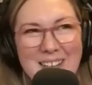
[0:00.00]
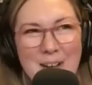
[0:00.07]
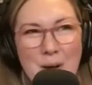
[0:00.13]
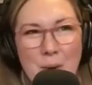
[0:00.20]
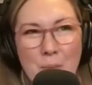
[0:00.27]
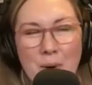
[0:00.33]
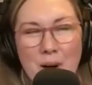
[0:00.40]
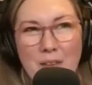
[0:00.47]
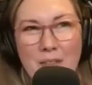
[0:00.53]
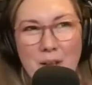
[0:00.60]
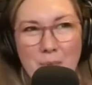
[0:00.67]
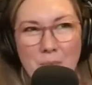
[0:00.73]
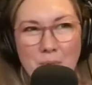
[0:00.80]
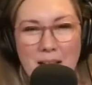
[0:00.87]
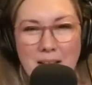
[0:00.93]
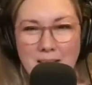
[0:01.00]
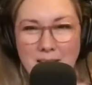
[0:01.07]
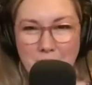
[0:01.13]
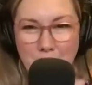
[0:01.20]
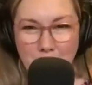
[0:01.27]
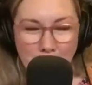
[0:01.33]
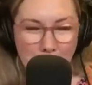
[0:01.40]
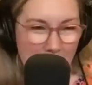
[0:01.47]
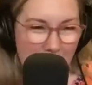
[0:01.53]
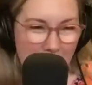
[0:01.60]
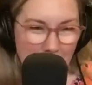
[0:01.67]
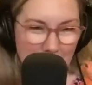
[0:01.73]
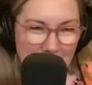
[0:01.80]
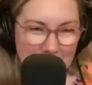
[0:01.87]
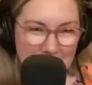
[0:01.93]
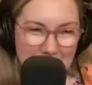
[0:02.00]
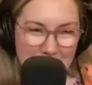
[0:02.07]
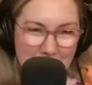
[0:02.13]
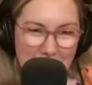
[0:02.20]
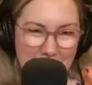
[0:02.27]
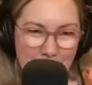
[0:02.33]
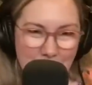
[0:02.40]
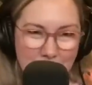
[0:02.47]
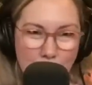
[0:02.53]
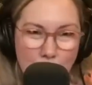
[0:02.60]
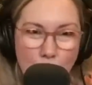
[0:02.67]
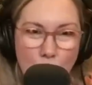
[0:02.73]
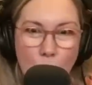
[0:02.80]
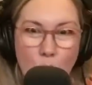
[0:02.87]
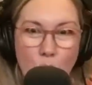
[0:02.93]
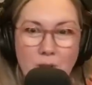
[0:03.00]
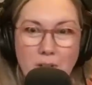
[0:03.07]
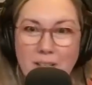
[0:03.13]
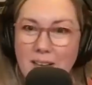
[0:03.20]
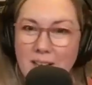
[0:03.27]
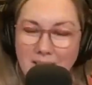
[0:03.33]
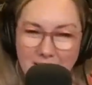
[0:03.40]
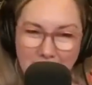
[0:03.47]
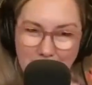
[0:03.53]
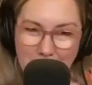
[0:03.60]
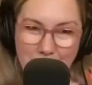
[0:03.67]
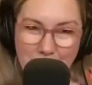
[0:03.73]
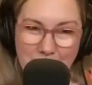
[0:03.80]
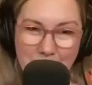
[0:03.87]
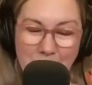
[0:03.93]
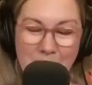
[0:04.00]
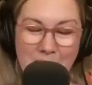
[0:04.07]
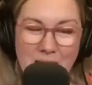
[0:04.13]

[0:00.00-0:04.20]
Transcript: where then we had to like pull back because it made him like really unlikable.